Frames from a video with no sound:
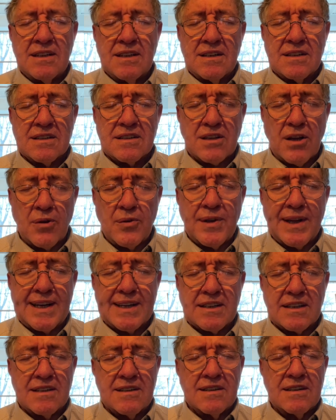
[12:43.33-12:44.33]
so
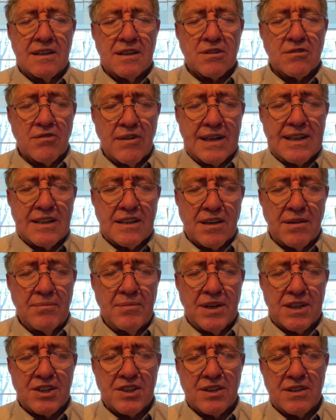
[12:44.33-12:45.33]
that the Great
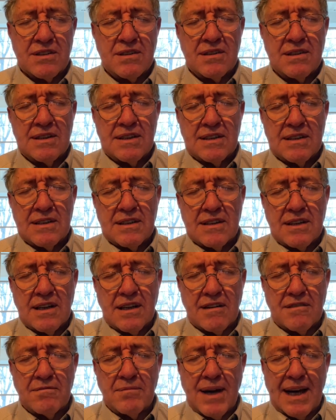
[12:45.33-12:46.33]
Commission
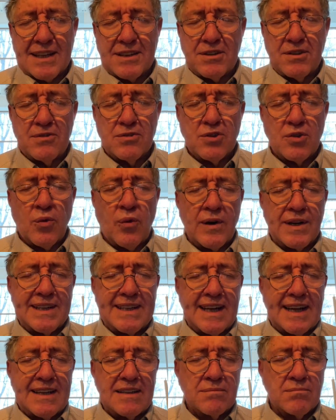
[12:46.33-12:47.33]
of Matthew
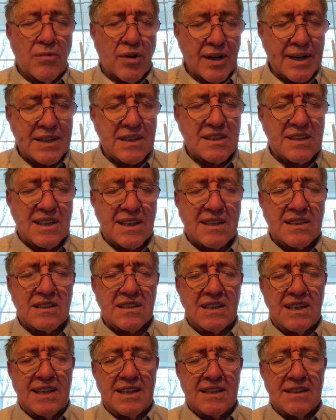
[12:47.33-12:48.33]
28 and Mark
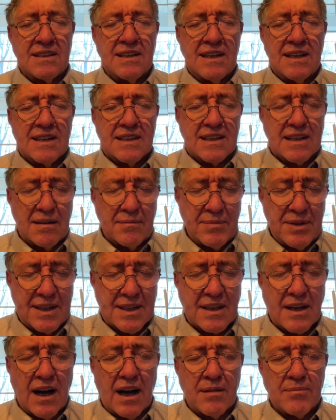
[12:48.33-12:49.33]
16 can be
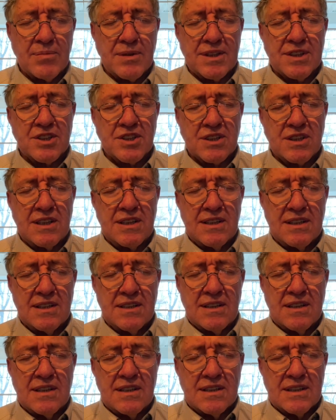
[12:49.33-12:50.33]
accomplished
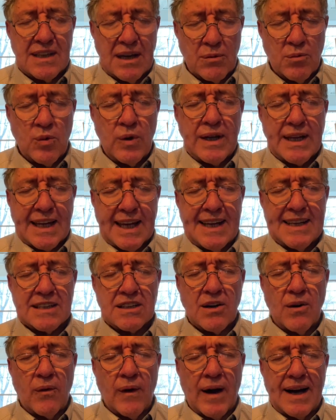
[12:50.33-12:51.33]
that we can
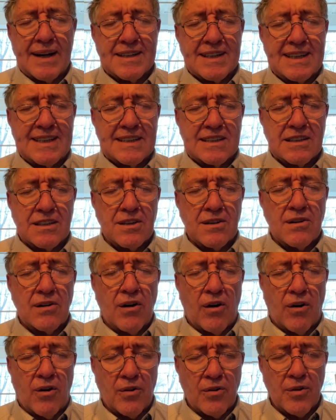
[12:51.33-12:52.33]
go out into
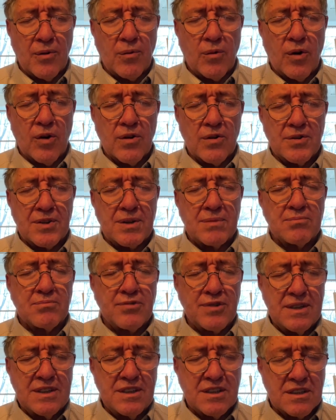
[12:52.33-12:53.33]
all the world and
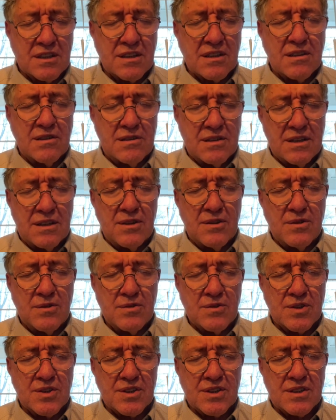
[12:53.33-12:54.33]
preach the good news.